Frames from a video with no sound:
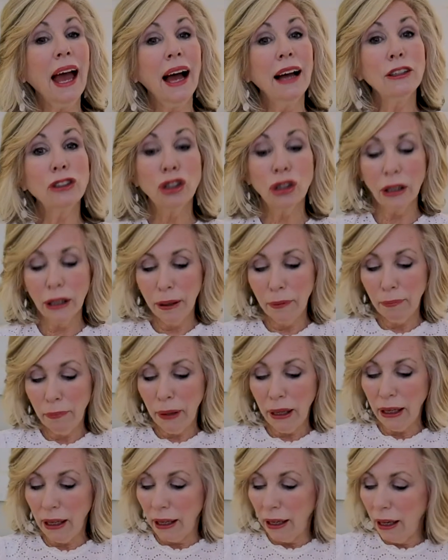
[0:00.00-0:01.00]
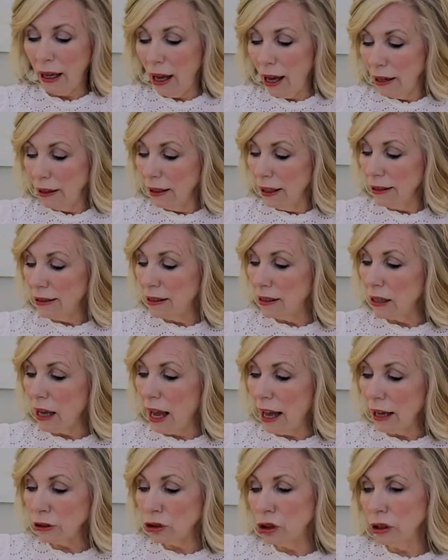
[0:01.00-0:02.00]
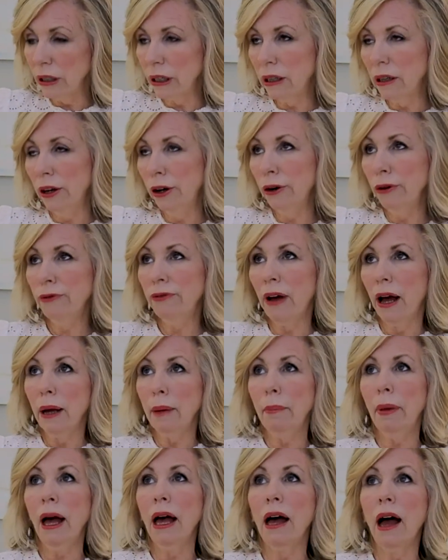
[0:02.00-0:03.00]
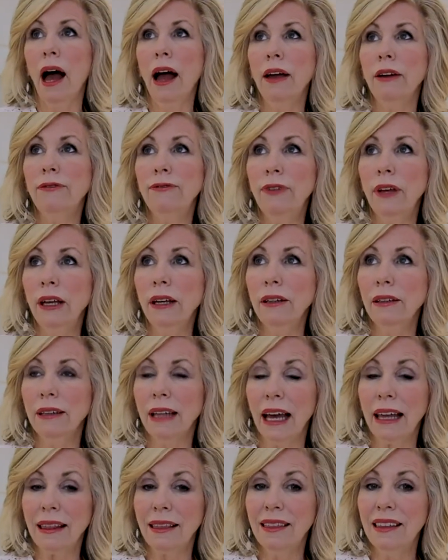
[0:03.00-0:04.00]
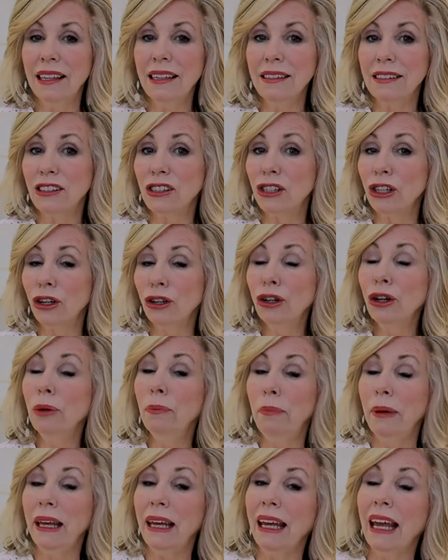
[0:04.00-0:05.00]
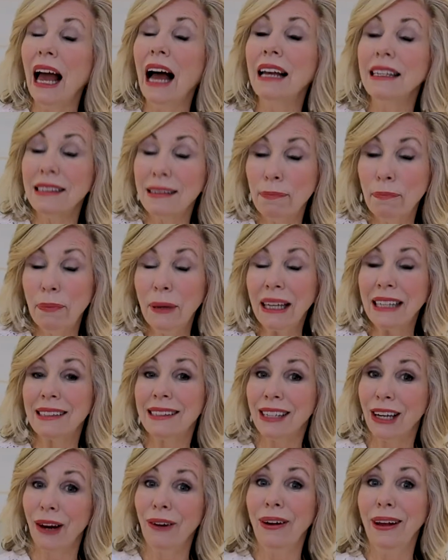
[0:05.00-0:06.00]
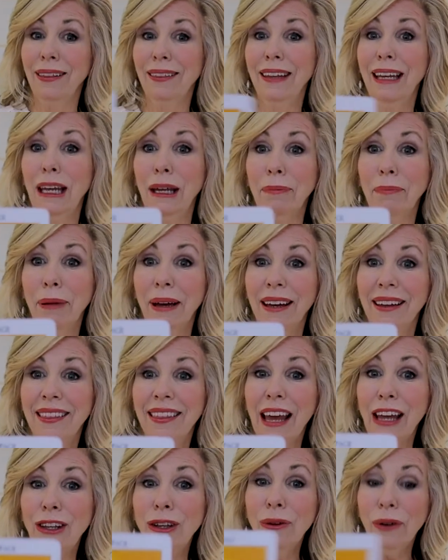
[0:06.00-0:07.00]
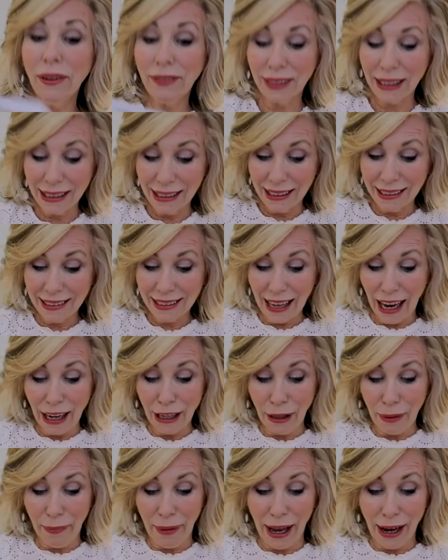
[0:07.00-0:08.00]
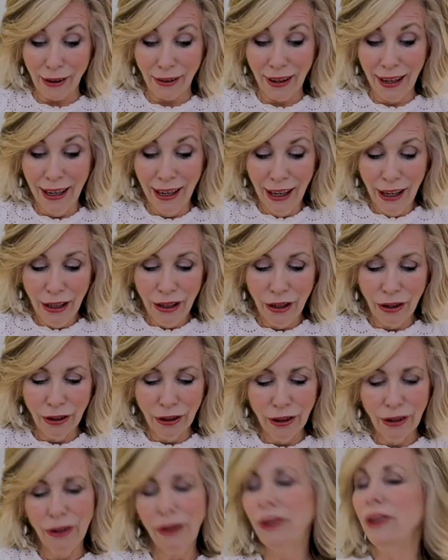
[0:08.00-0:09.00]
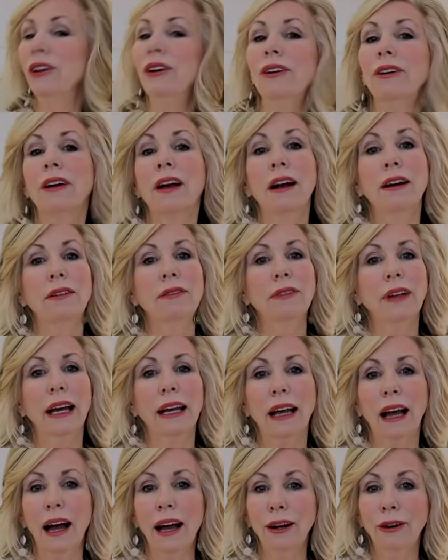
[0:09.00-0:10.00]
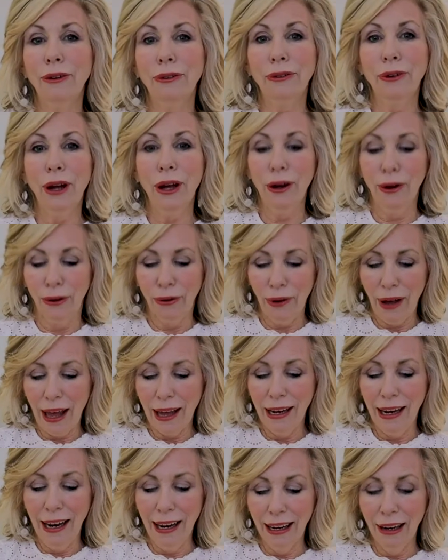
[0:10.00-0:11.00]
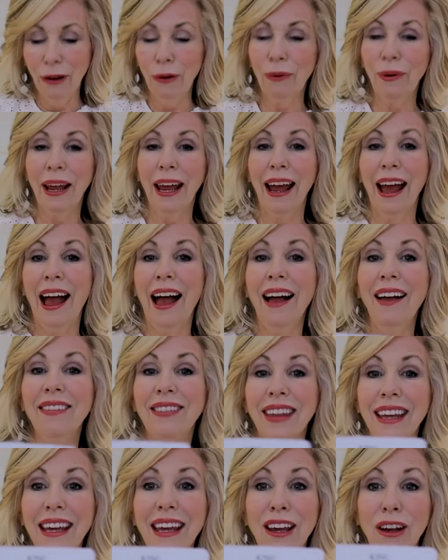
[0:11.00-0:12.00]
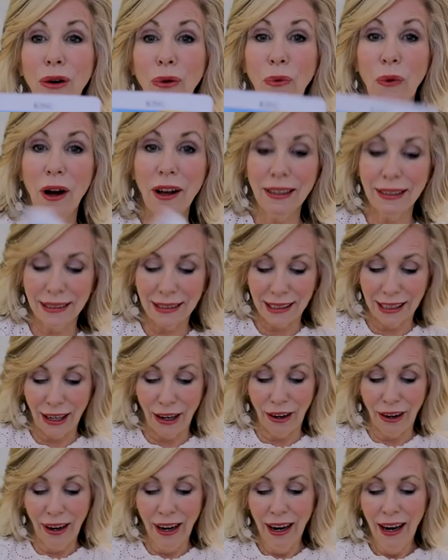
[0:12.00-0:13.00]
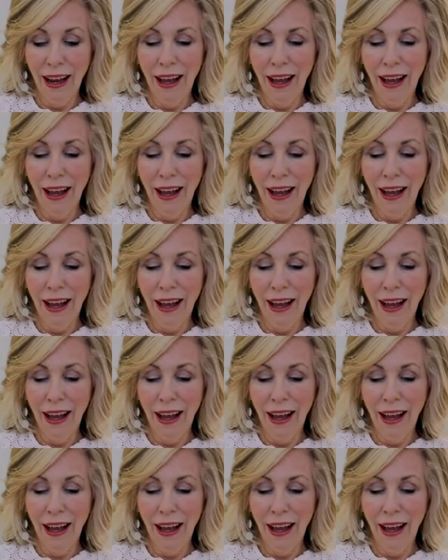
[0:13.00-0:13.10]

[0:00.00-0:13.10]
actually be, and let's actually clarify, but I feel like this could be a big scary leap that you have to decide about. You're kind of like, I don't know. And we have the King of Wands here.